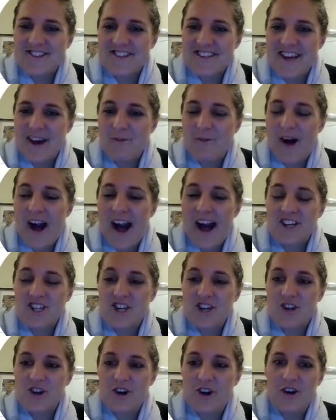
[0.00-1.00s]
to say, well,
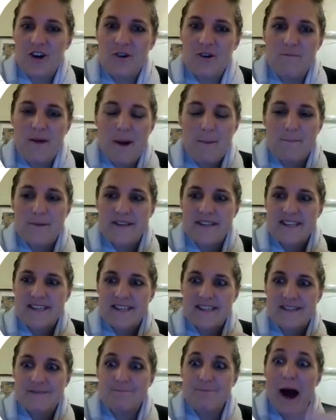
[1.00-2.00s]
actually, my
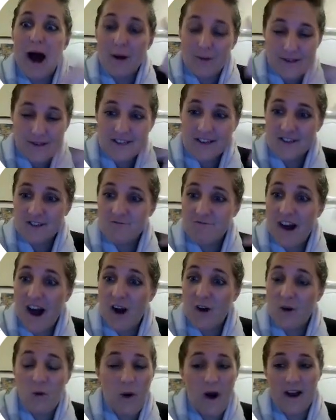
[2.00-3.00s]
business bounces
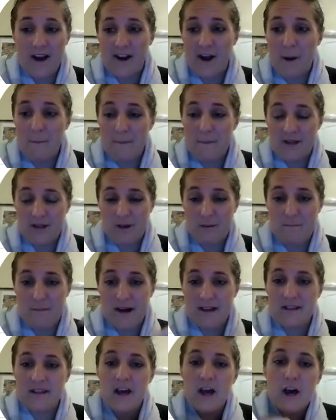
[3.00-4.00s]
around quite a lot month on
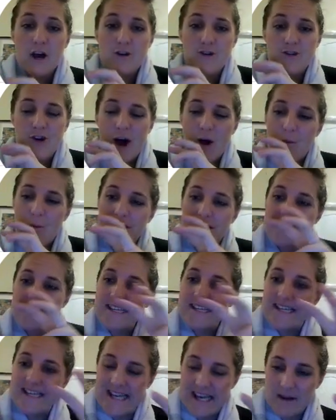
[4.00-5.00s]
month. So I want to
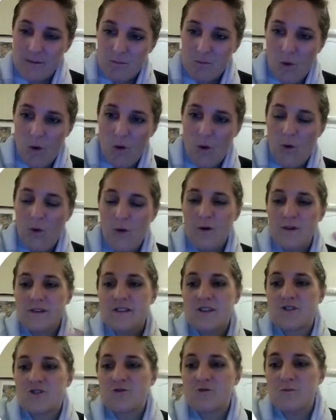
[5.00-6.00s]
see it more
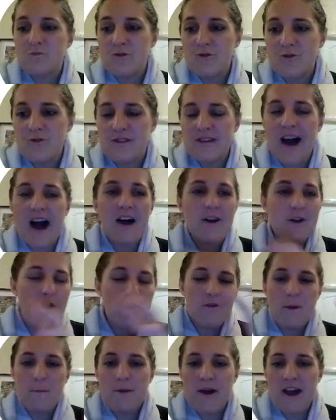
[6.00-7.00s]
smoothed out
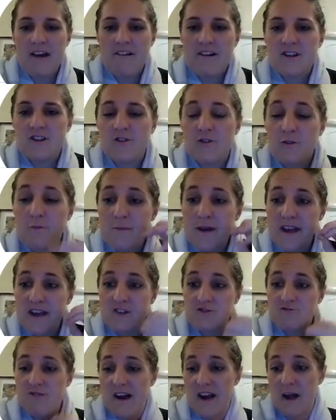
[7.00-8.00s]
over a period. So for me,
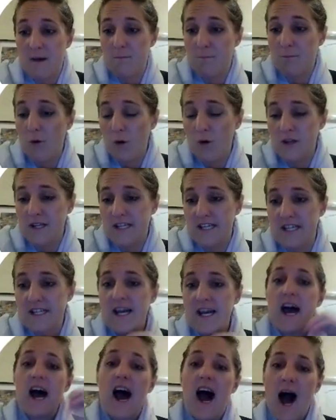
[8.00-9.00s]
it's really important
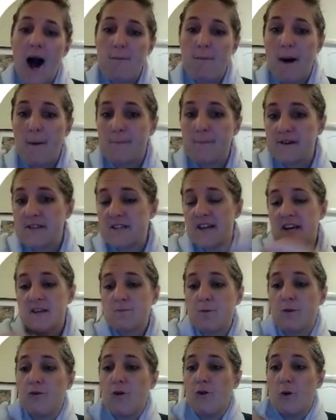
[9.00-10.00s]
how my business has
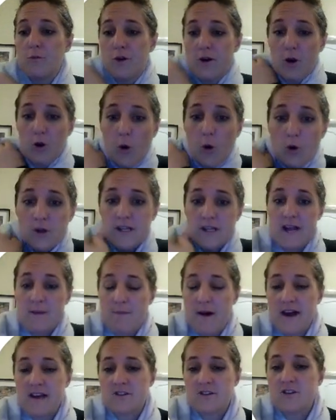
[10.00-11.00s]
performed on a quarterly
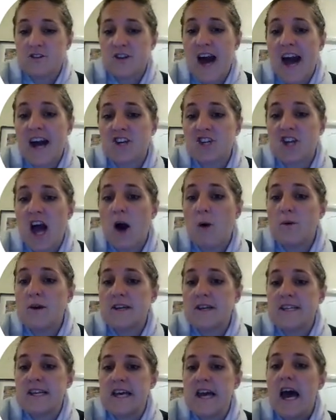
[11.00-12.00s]
basis. So actually, I want
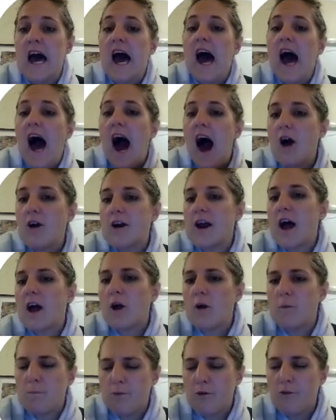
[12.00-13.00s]
to see how did I
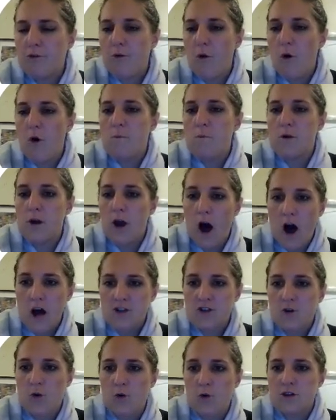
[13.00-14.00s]
perform
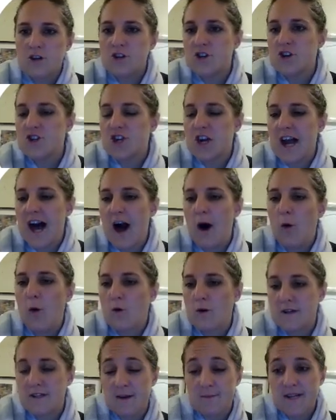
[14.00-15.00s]
last quarter, so July,
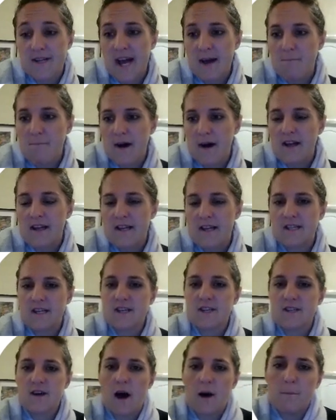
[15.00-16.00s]
August, September in this
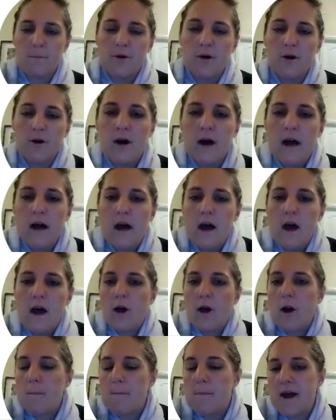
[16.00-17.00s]
example,
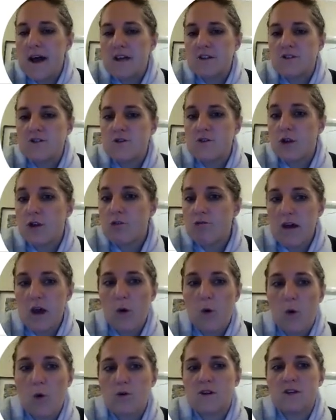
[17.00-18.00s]
compared to the 3
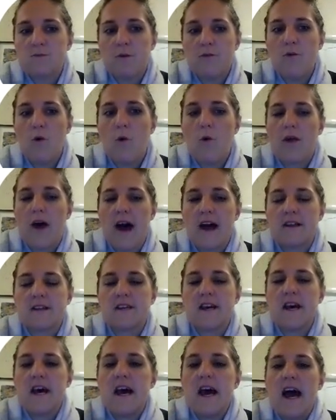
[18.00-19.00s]
quarters before
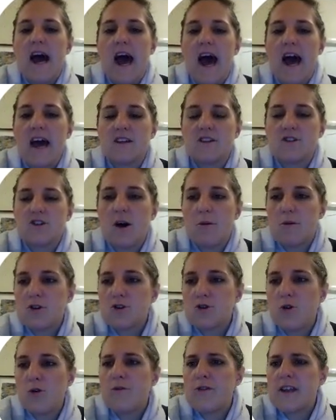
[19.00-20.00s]
that. And so I'm not
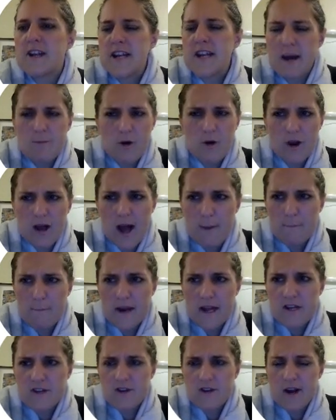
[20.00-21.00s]
sure if the demo
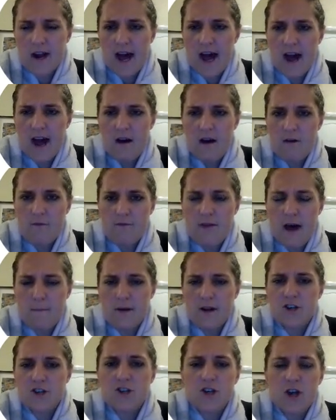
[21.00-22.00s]
company is going to have that
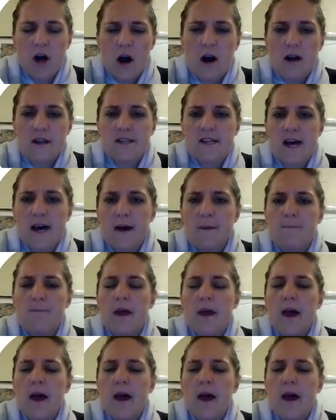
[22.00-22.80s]
much data,